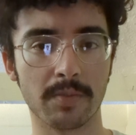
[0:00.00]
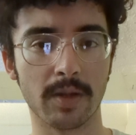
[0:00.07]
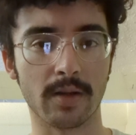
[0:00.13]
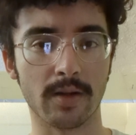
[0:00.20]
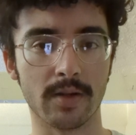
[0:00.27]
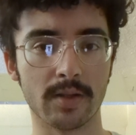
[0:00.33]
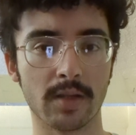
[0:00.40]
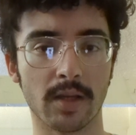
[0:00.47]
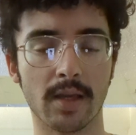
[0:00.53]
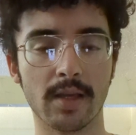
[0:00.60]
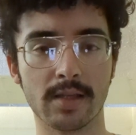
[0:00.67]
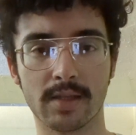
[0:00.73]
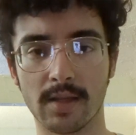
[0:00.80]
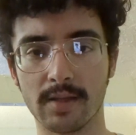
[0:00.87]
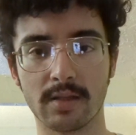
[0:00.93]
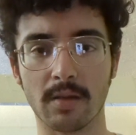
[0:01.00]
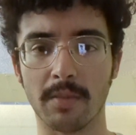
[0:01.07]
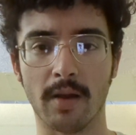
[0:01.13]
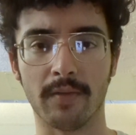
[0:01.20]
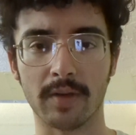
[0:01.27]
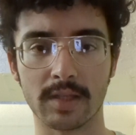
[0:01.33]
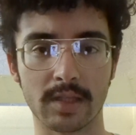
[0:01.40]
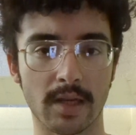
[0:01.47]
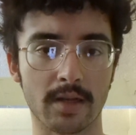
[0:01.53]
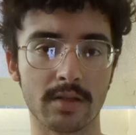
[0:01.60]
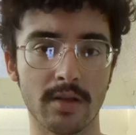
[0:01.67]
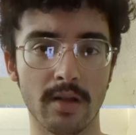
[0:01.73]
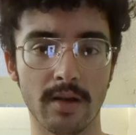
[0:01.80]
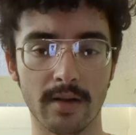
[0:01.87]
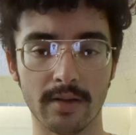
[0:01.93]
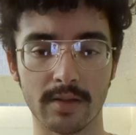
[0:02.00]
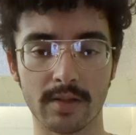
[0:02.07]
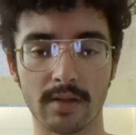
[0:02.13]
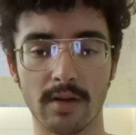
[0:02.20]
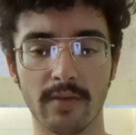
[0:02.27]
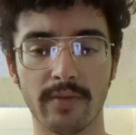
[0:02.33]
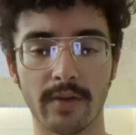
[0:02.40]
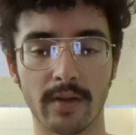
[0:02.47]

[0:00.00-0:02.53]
because like he sees them having sex a lot and stuff,